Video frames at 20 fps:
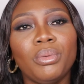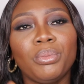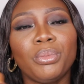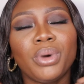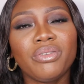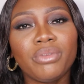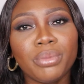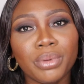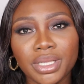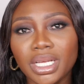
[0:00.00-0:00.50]

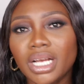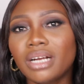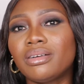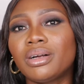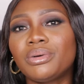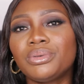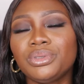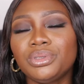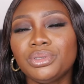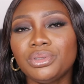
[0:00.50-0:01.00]
but everybody
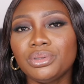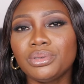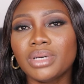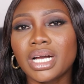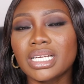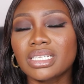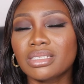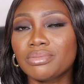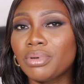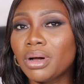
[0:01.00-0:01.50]
around you
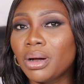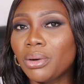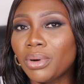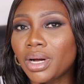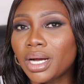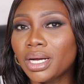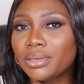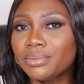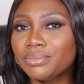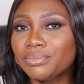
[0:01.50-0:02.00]
has
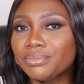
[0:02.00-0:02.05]
power.